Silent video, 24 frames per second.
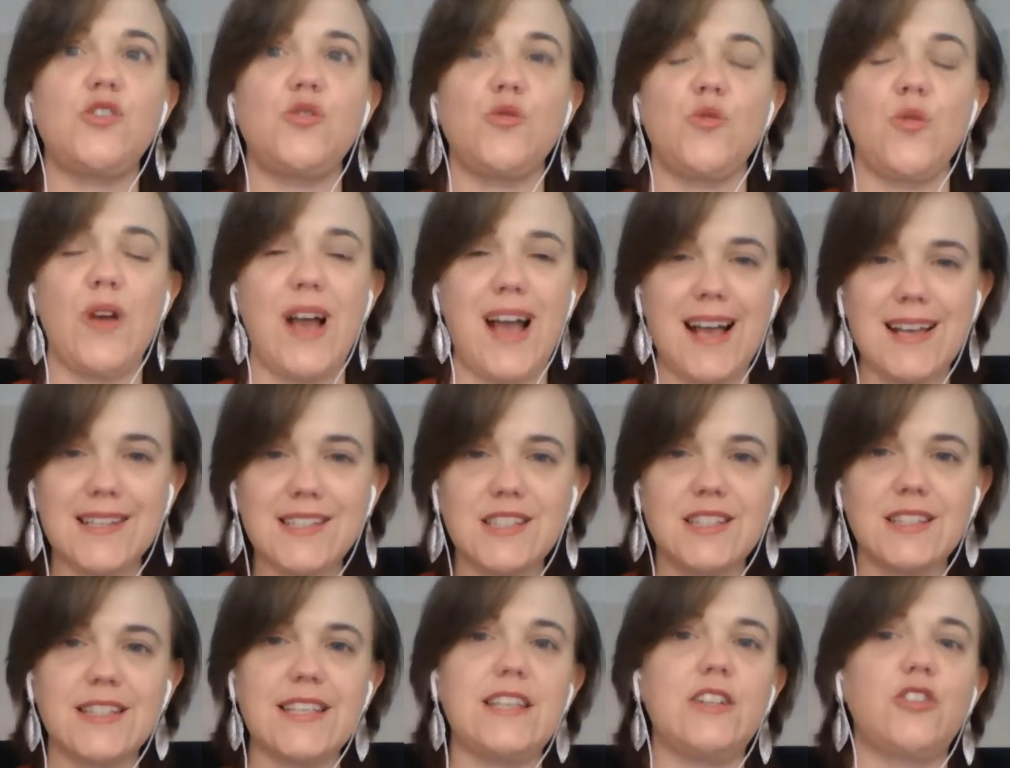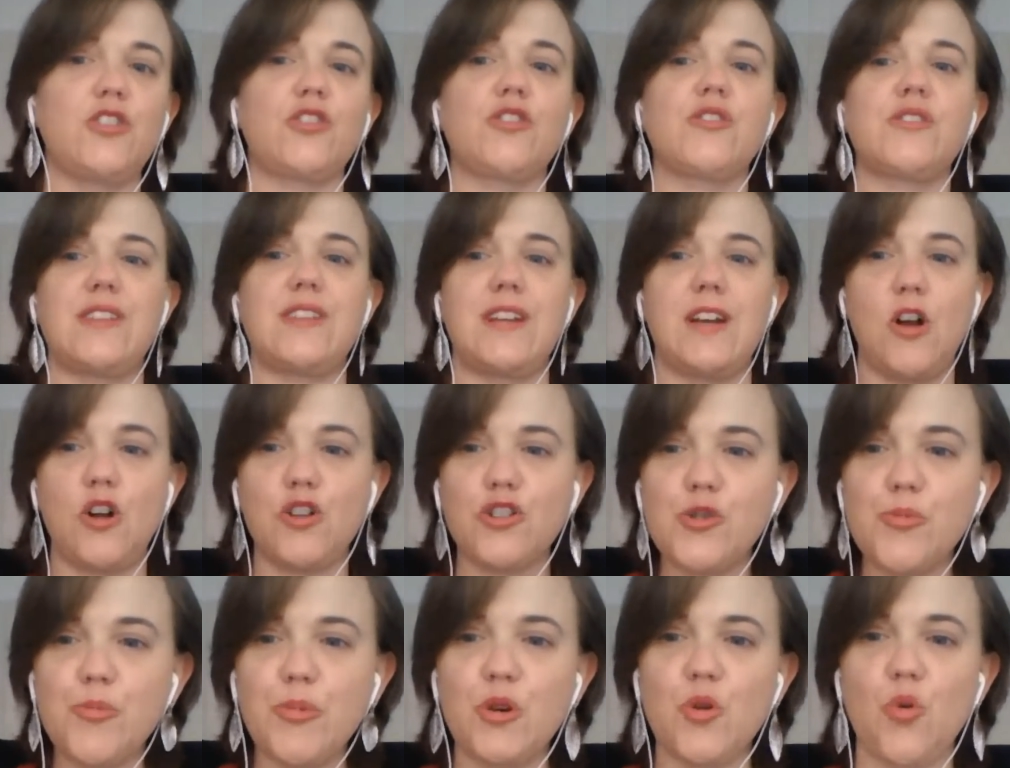to, as leaders and
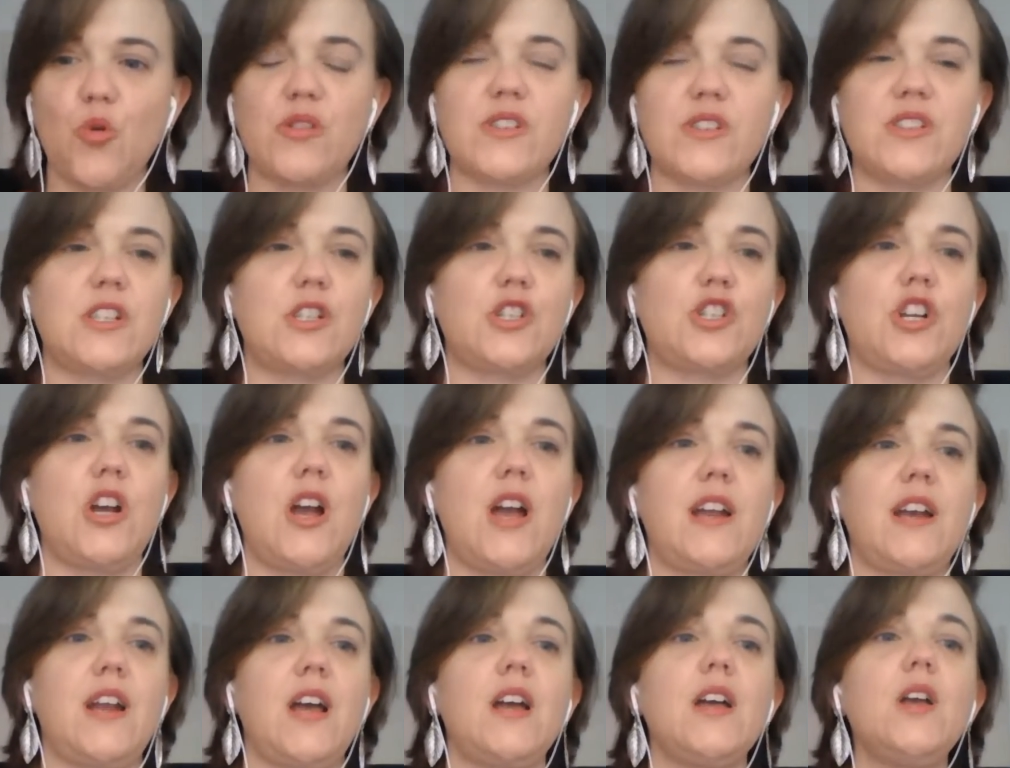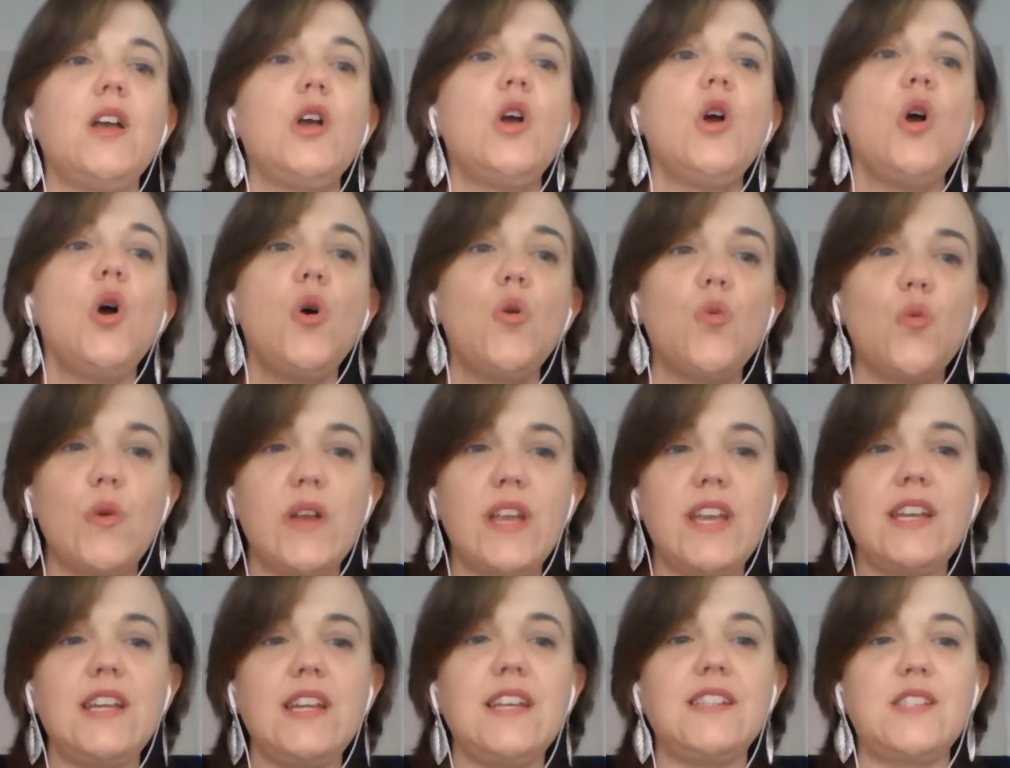entrepreneurs in China,
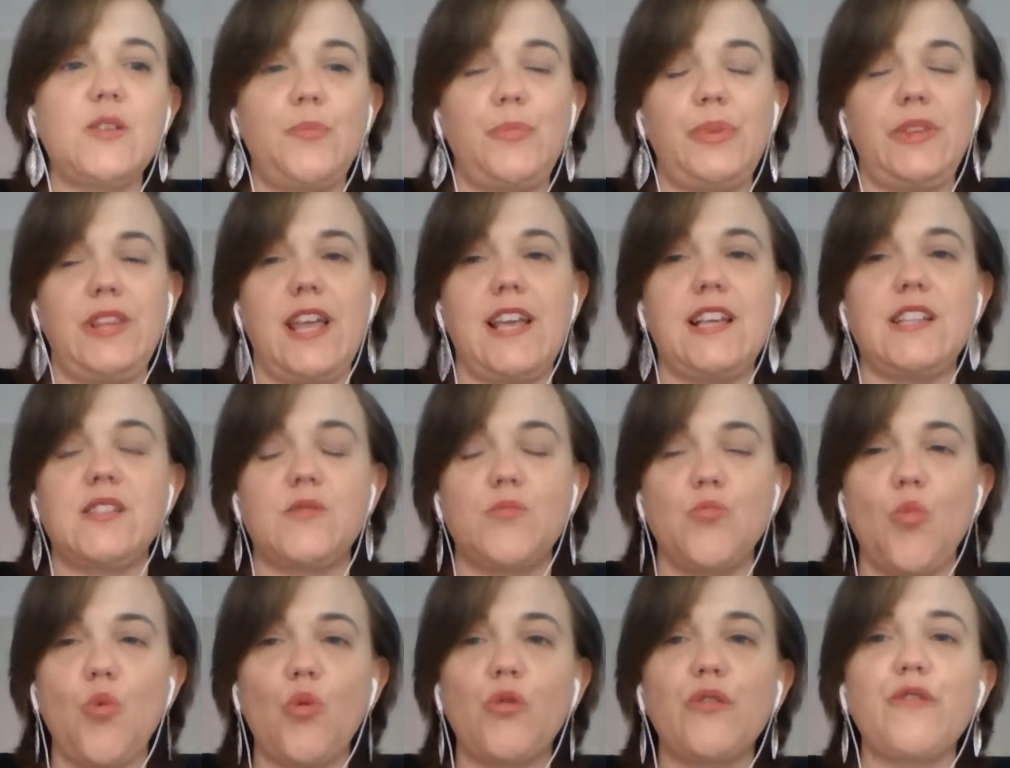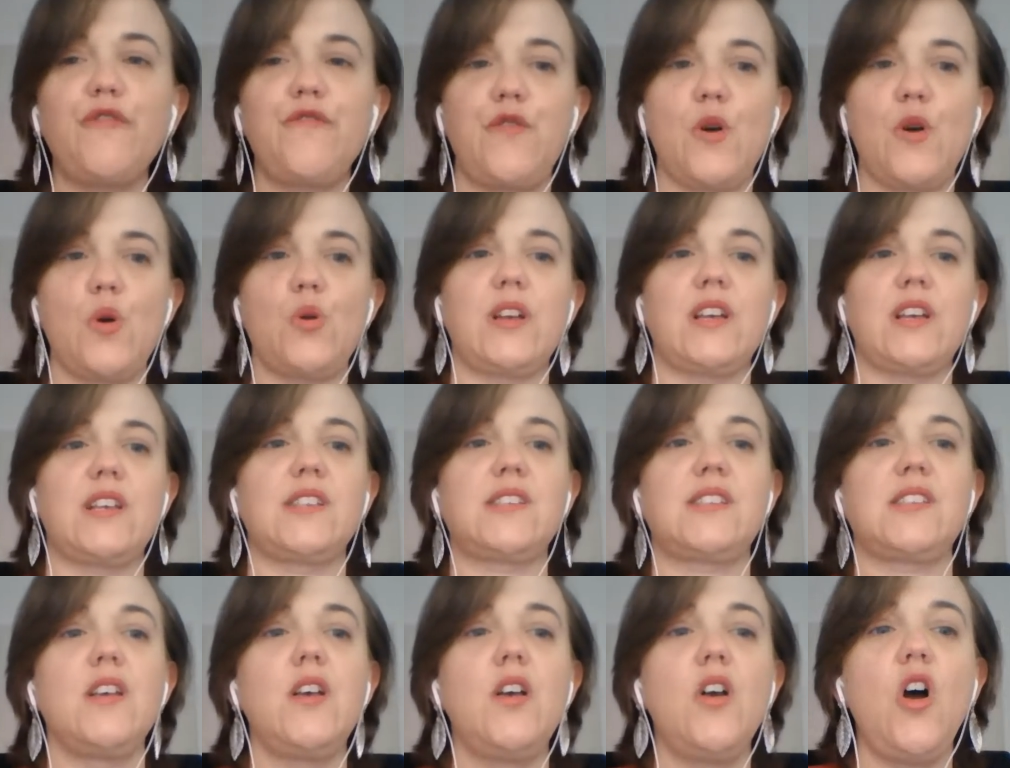we need to place more
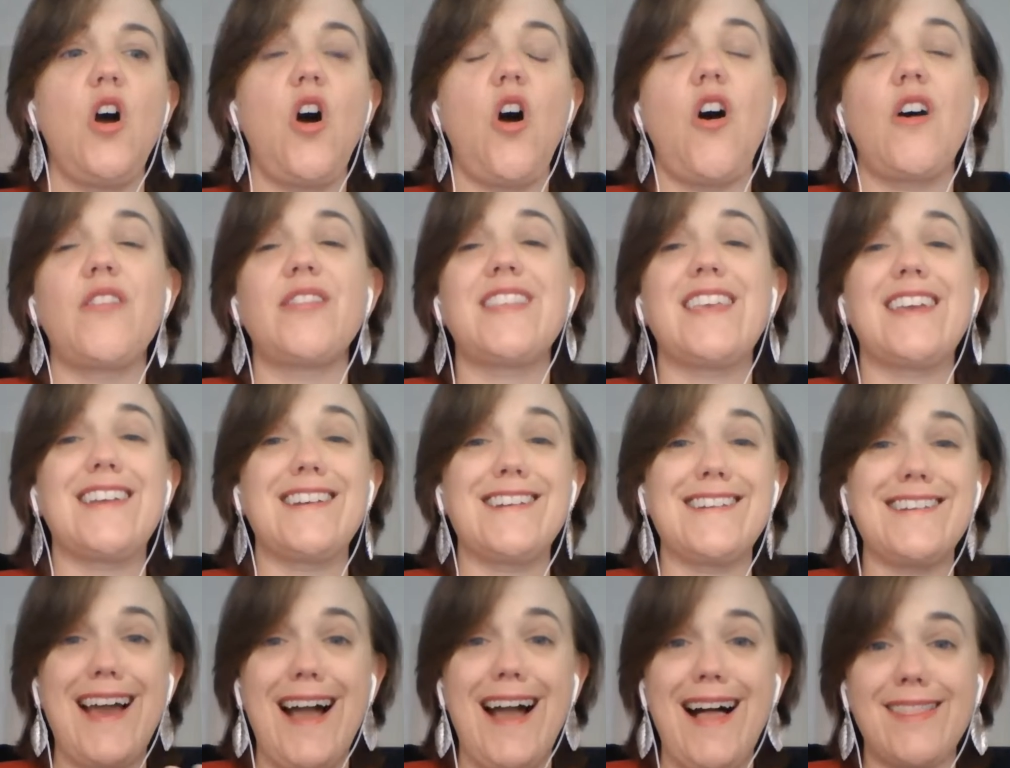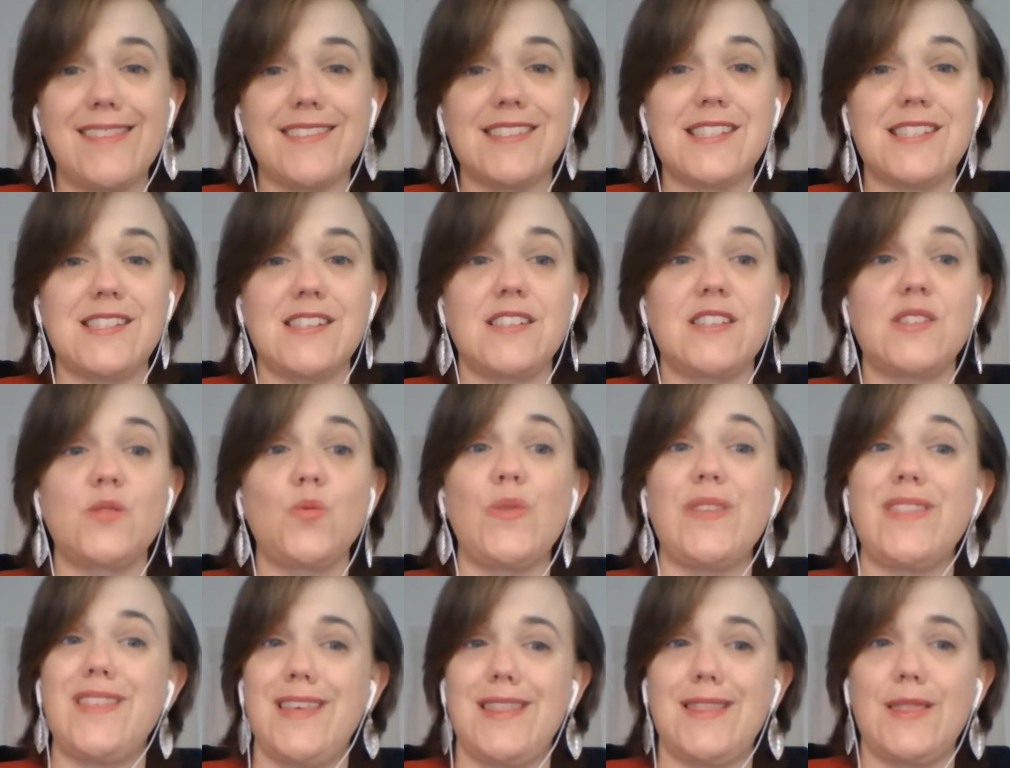focus on the analysis
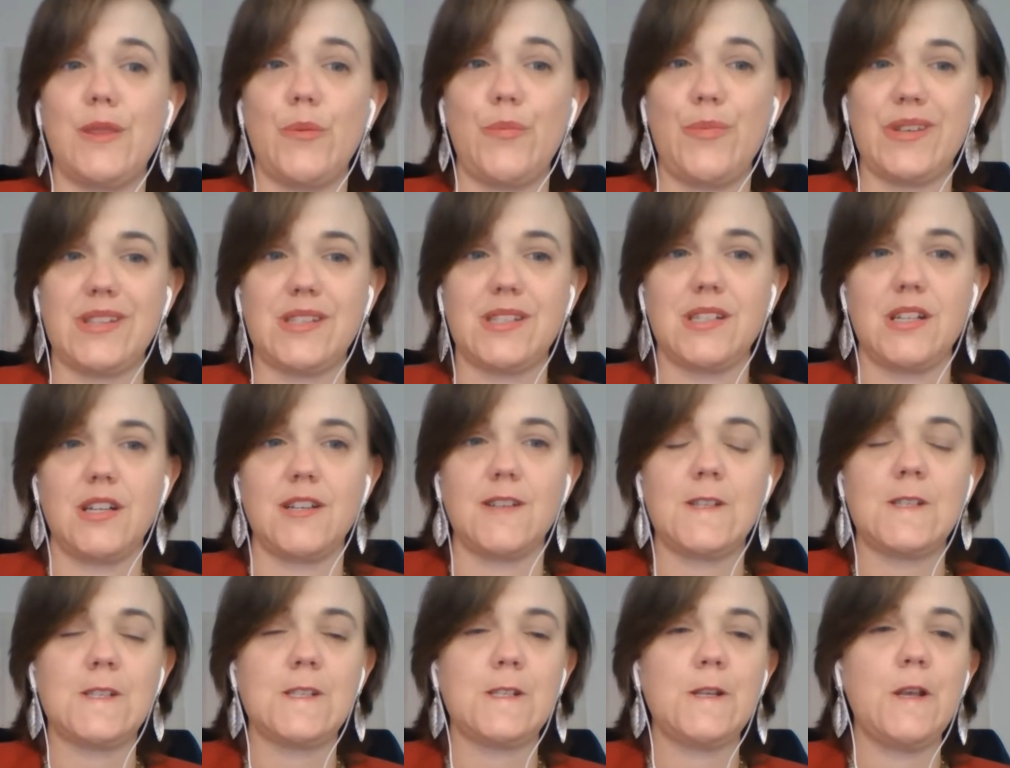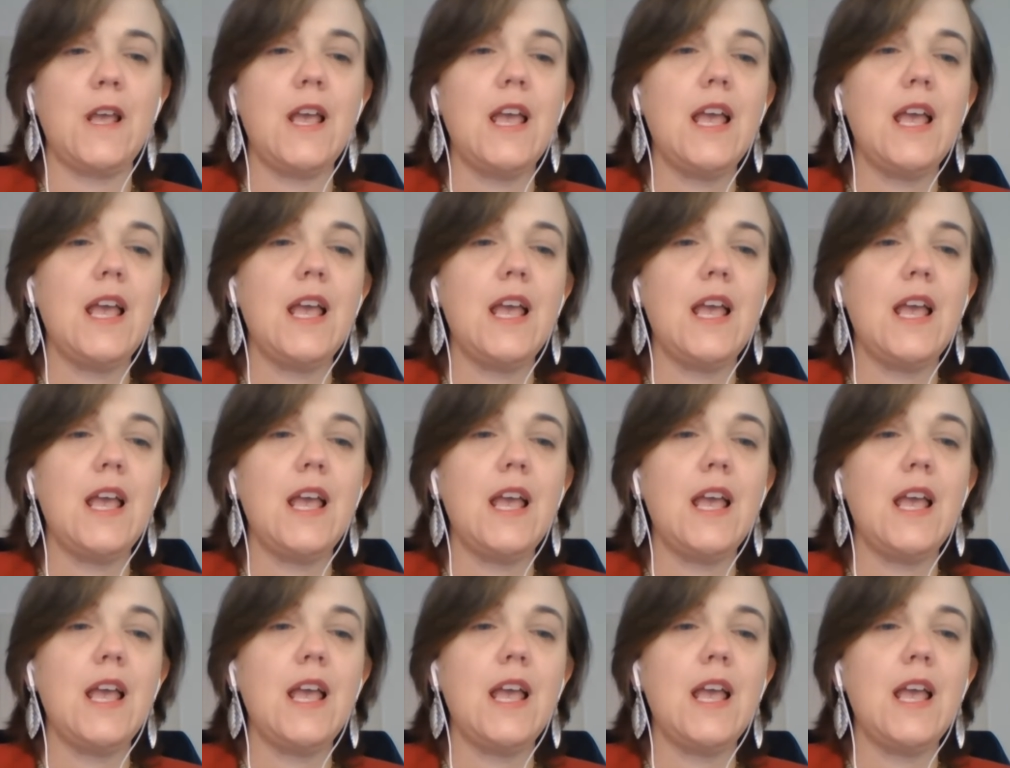within the business.